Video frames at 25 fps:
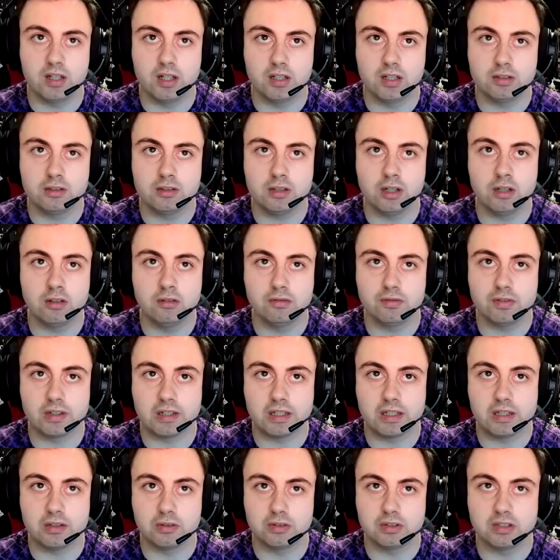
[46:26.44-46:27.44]
I don't
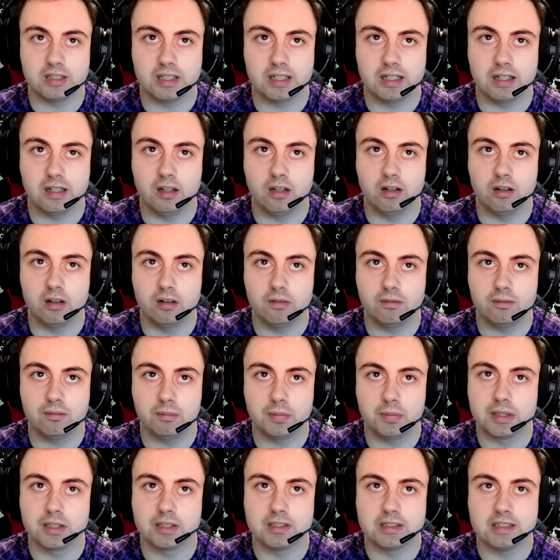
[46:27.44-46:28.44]
think he'll say a lot
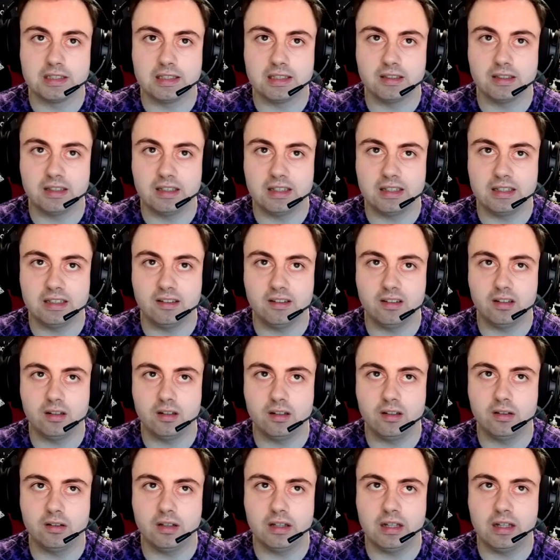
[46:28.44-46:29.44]
because it
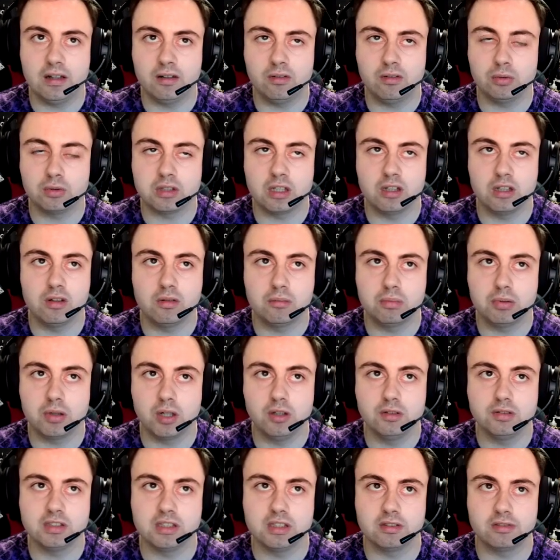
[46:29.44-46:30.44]
was a long
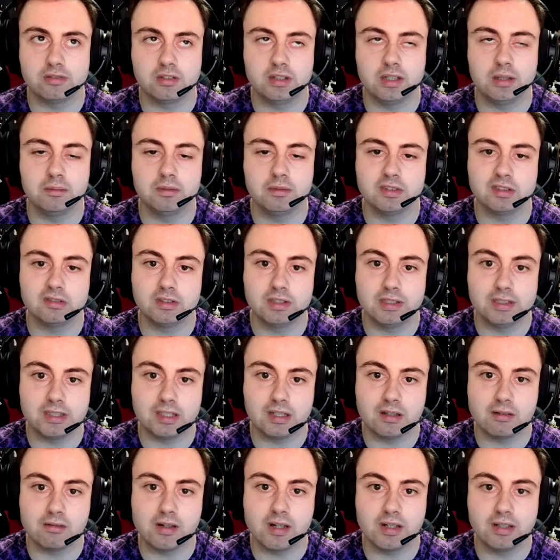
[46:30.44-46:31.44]
process for him to
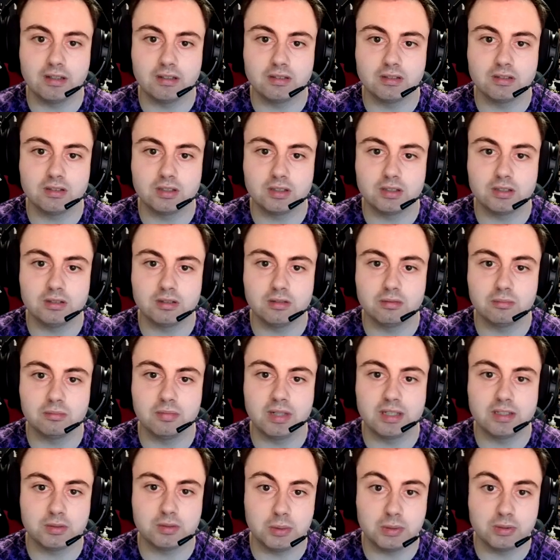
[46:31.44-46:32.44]
regenerate into
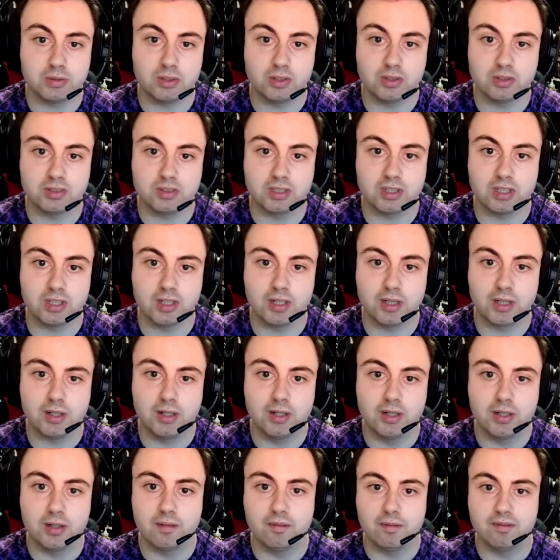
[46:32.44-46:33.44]
Matt Swift's Doctor. Like
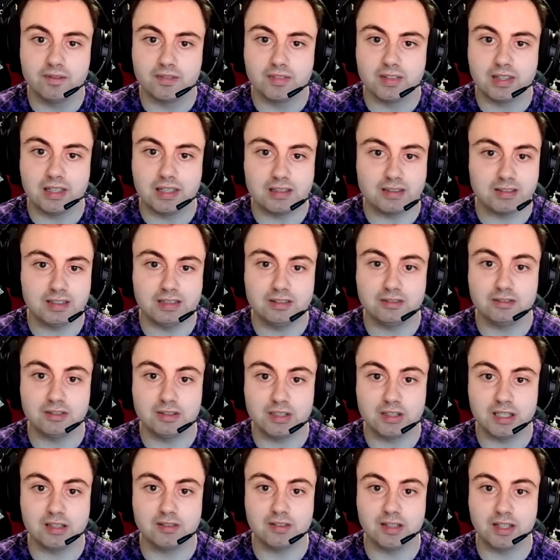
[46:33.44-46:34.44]
his
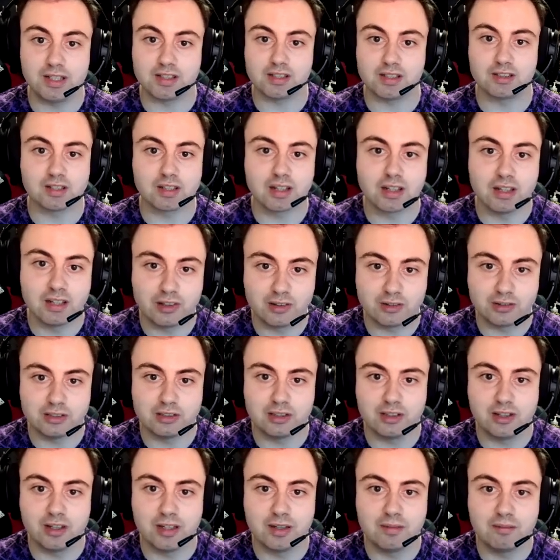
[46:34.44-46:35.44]
regeneration took a long
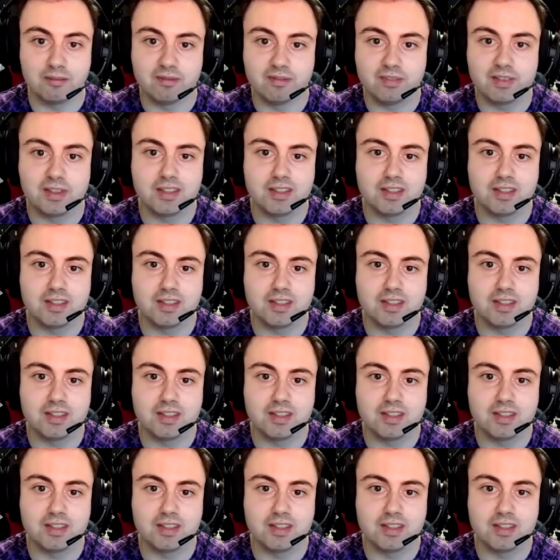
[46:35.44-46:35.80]
time.